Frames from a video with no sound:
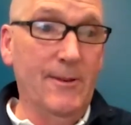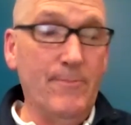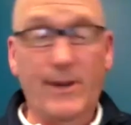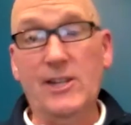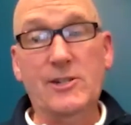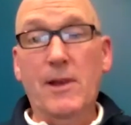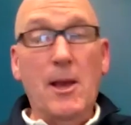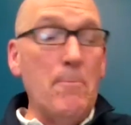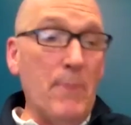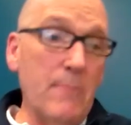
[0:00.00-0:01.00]
Right. Because
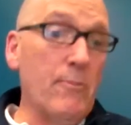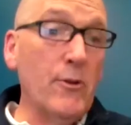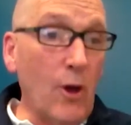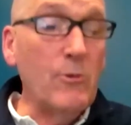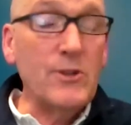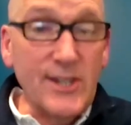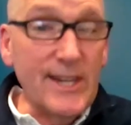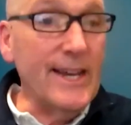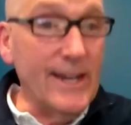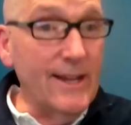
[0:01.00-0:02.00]
people don't
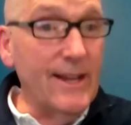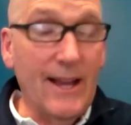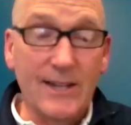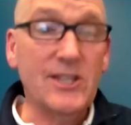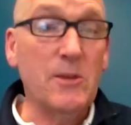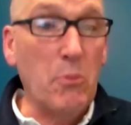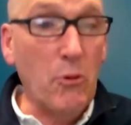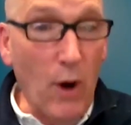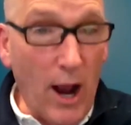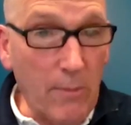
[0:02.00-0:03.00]
see it as the
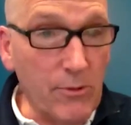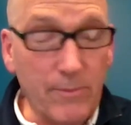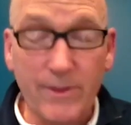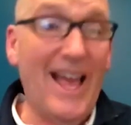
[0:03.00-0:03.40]
problem,